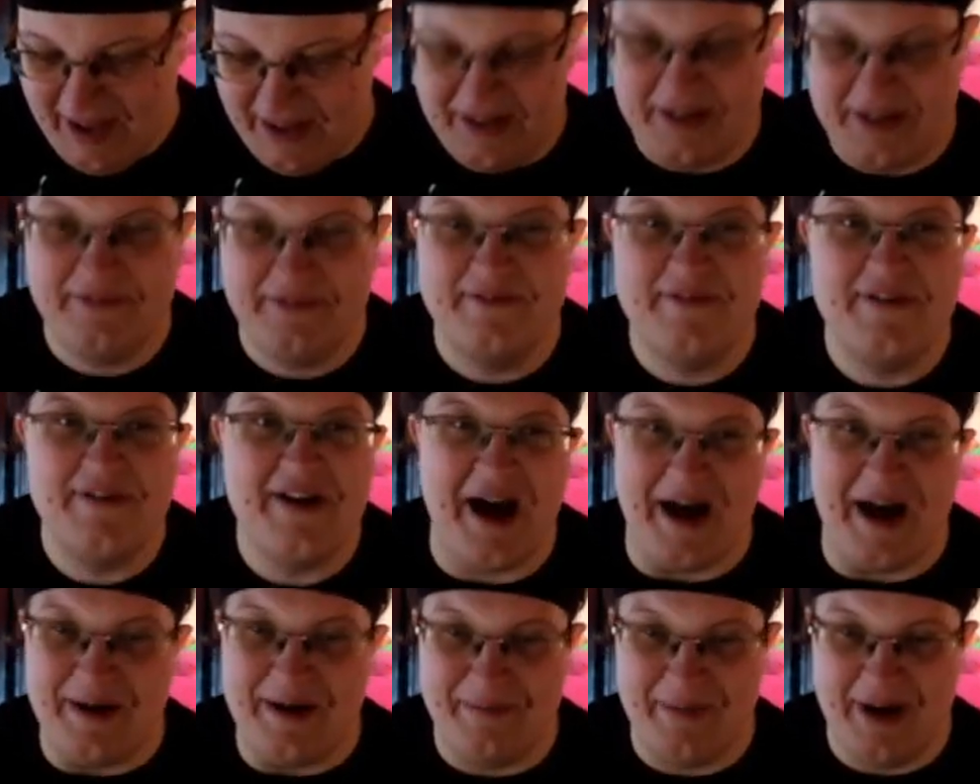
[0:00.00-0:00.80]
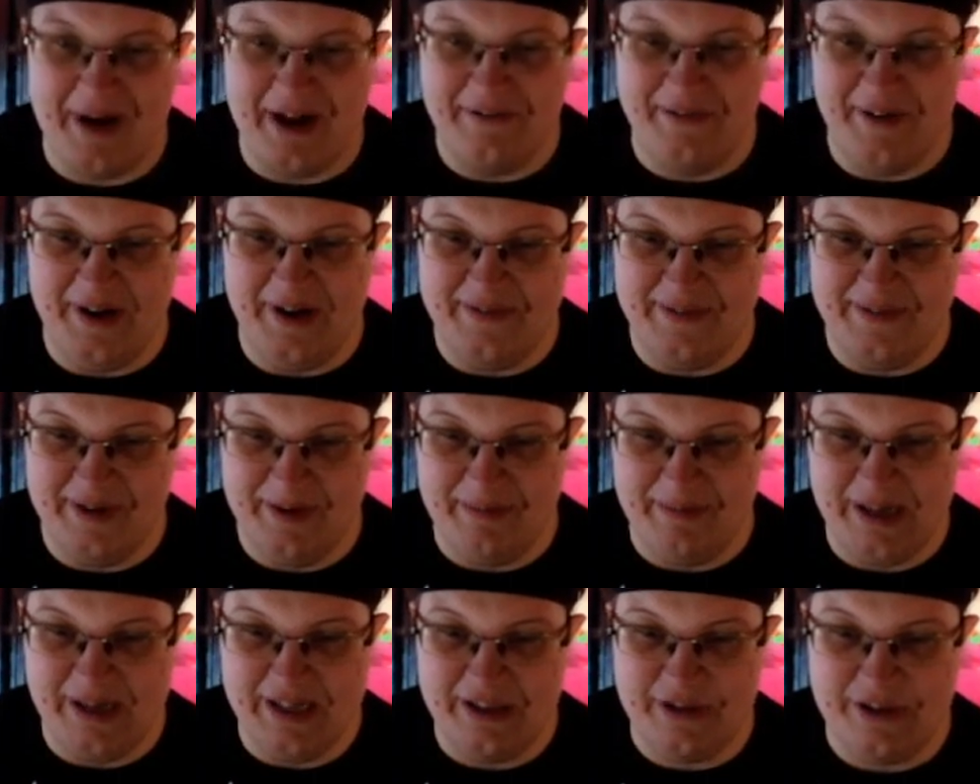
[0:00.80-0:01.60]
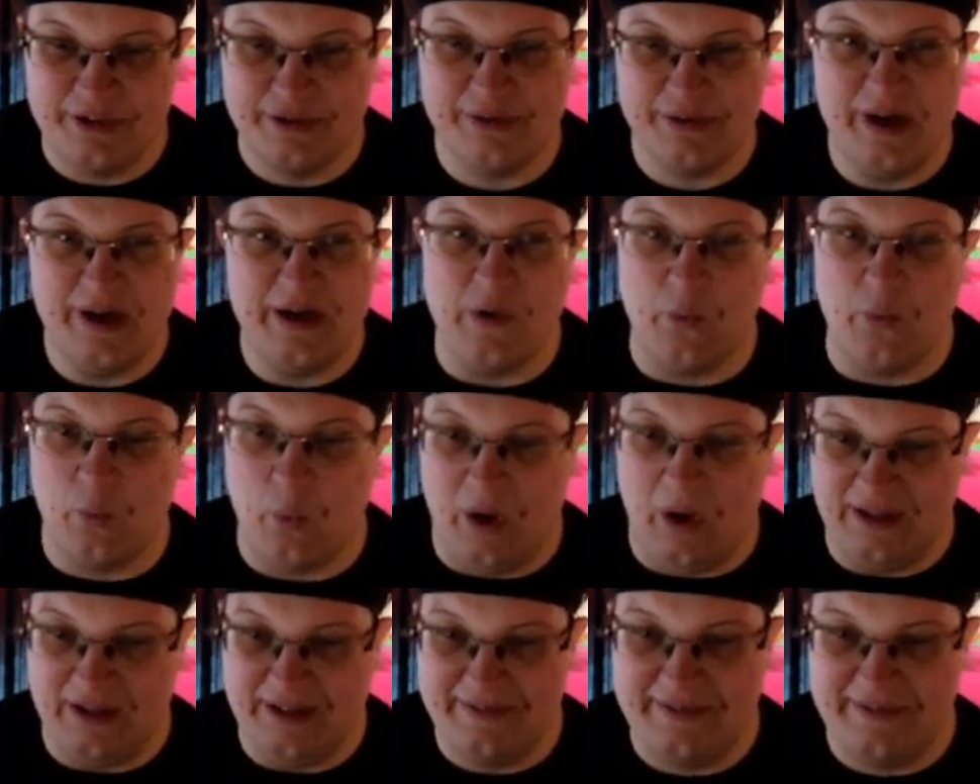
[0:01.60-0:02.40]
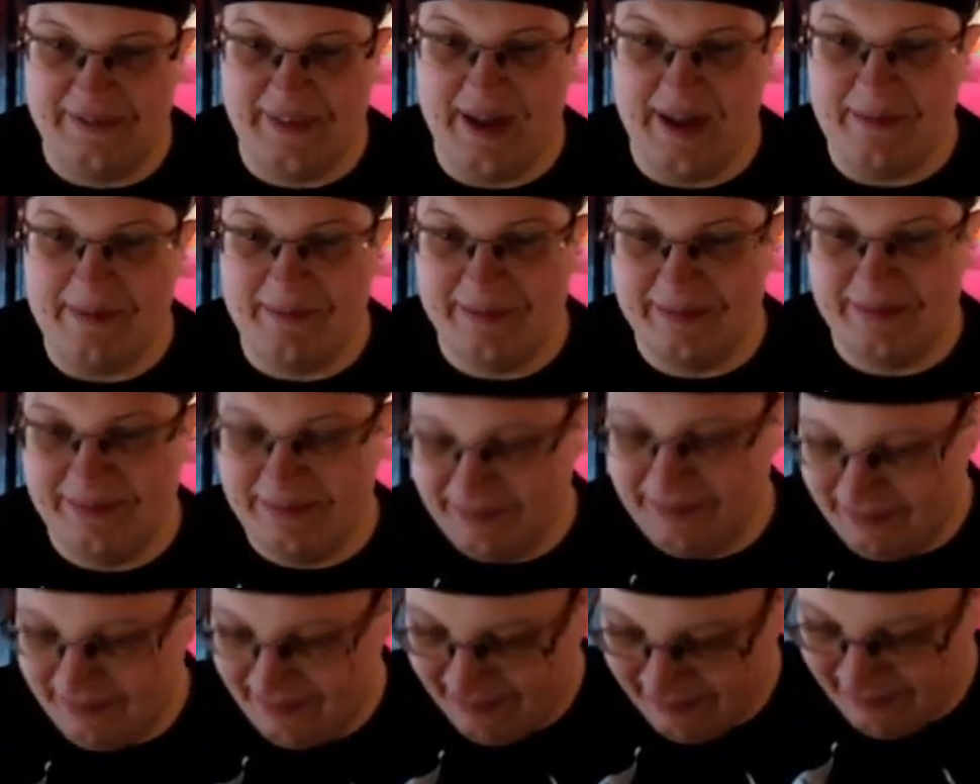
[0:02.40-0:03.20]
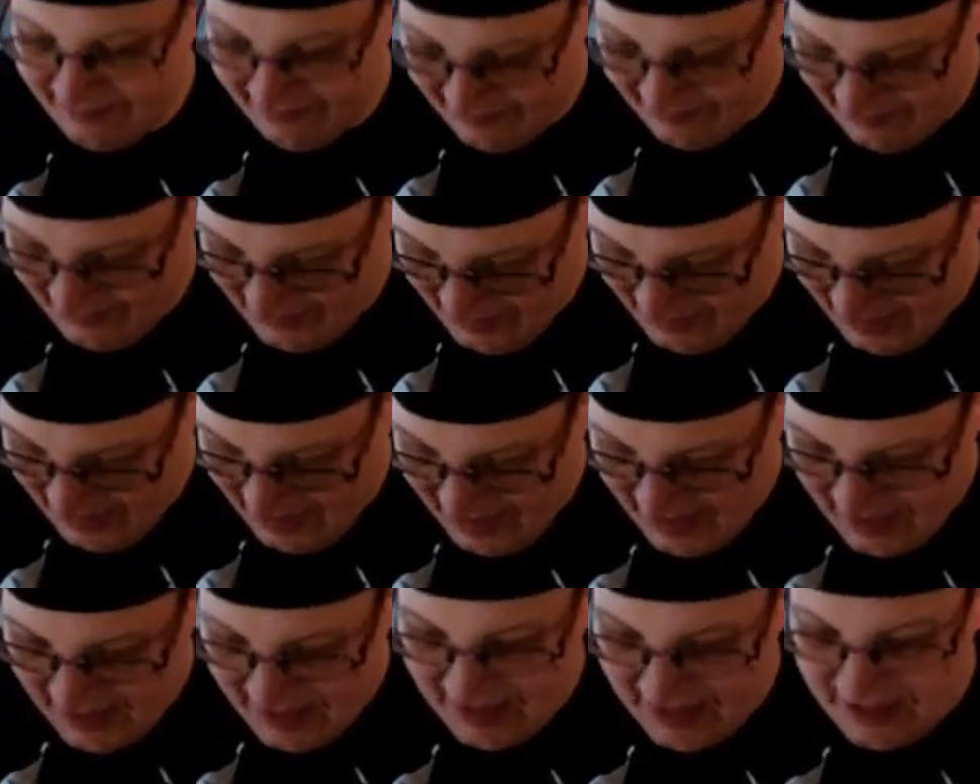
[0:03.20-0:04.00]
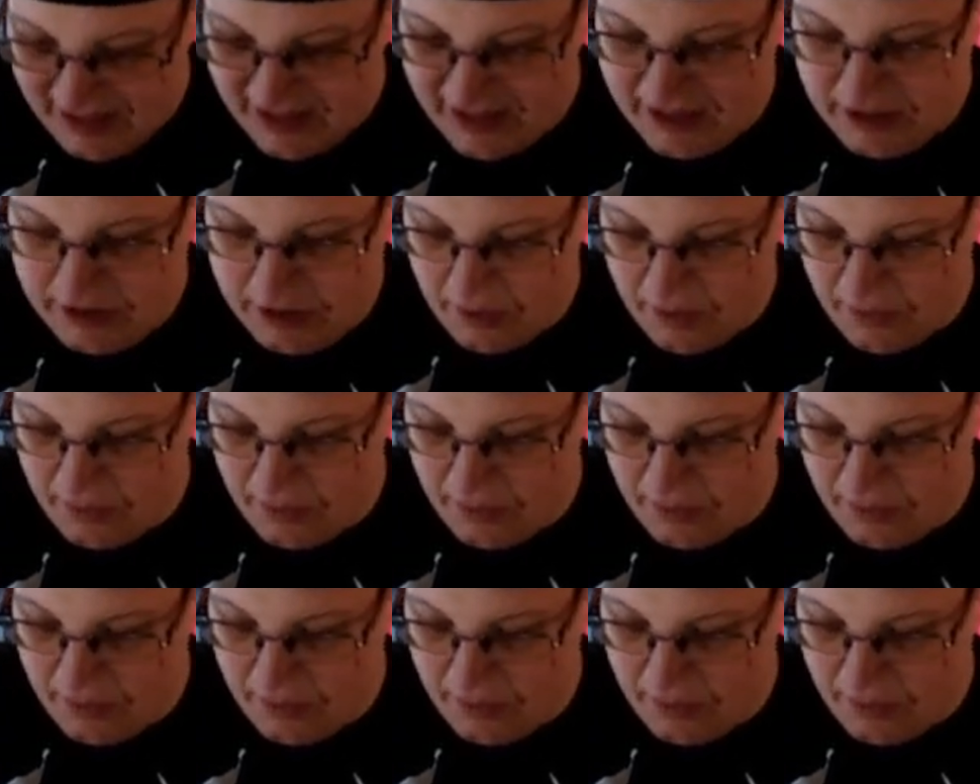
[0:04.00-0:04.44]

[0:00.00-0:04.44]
if not my favorite meet and greet, one of them. So